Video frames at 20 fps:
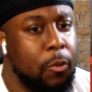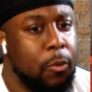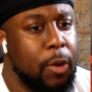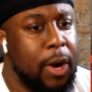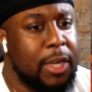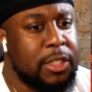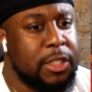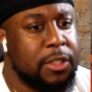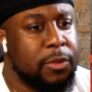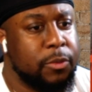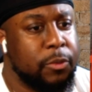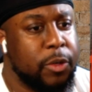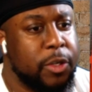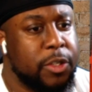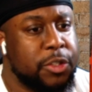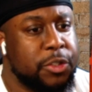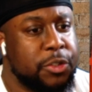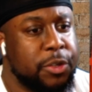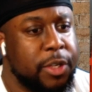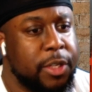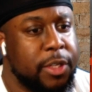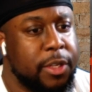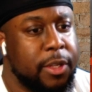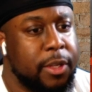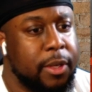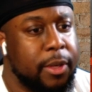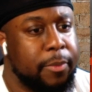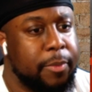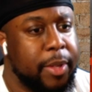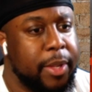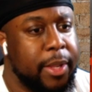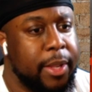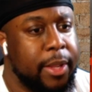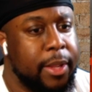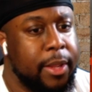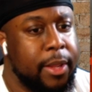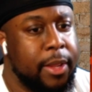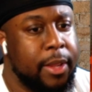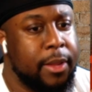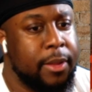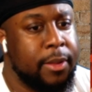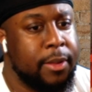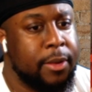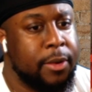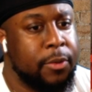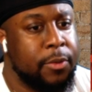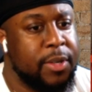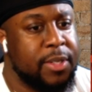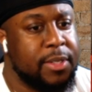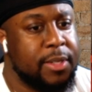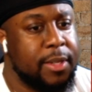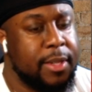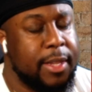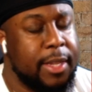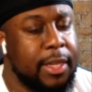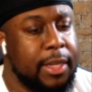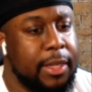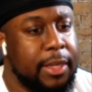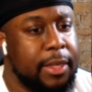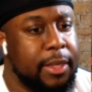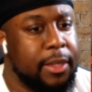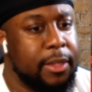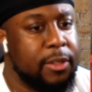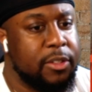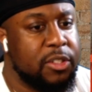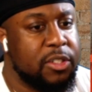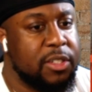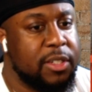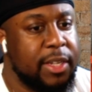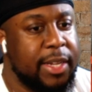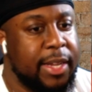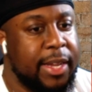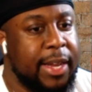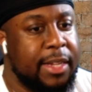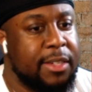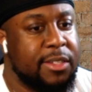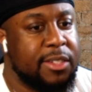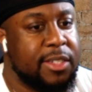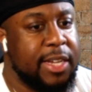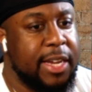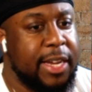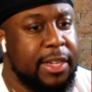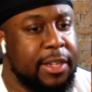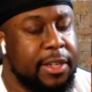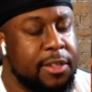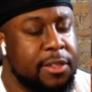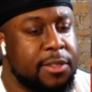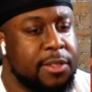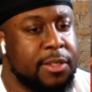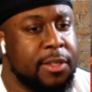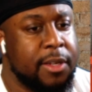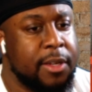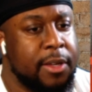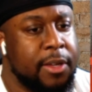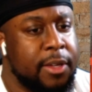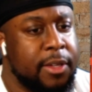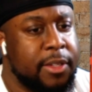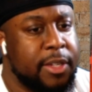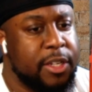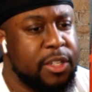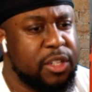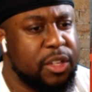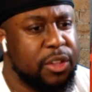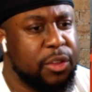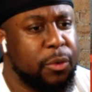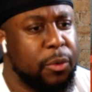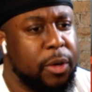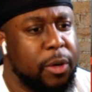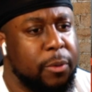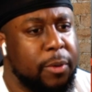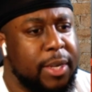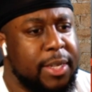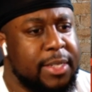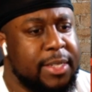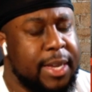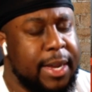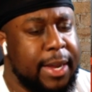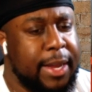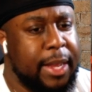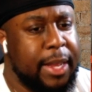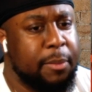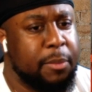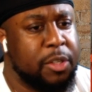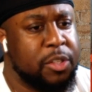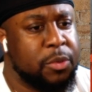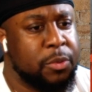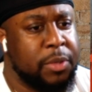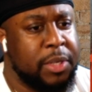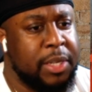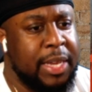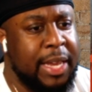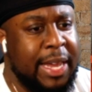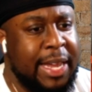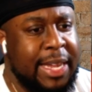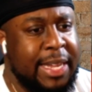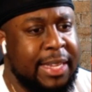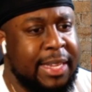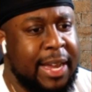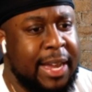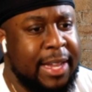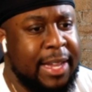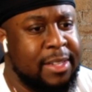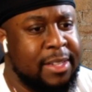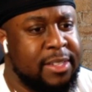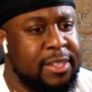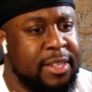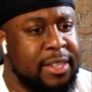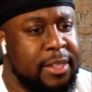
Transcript: Washington was trending up, and coincidentally, just looking at the standings, there's a three-way tie between 8, 9, and